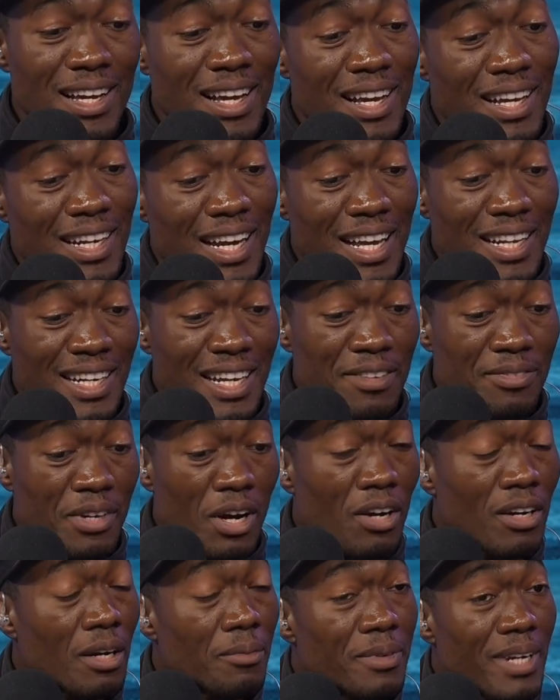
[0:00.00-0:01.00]
they've
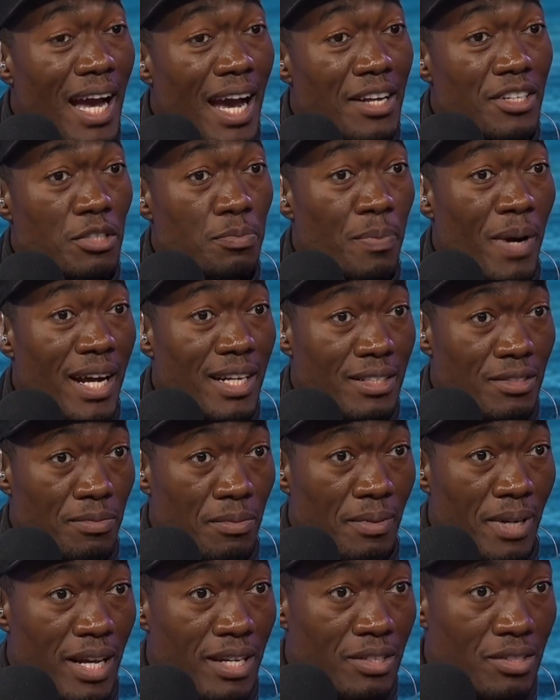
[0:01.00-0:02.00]
gone up 9 spots
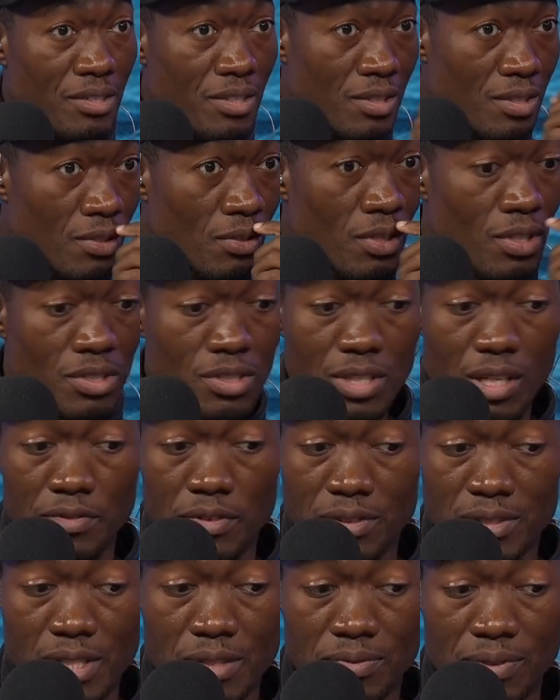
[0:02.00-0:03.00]
from last year, so they're
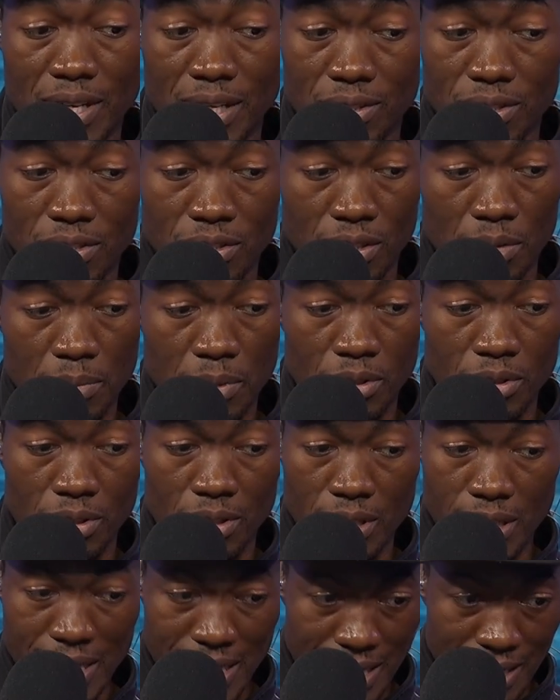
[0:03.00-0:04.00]
17th now. They're in the middle
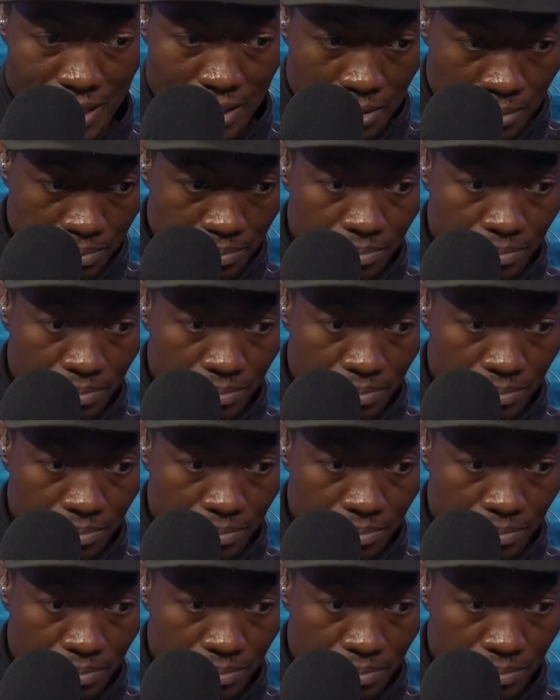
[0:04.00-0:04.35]
of the league.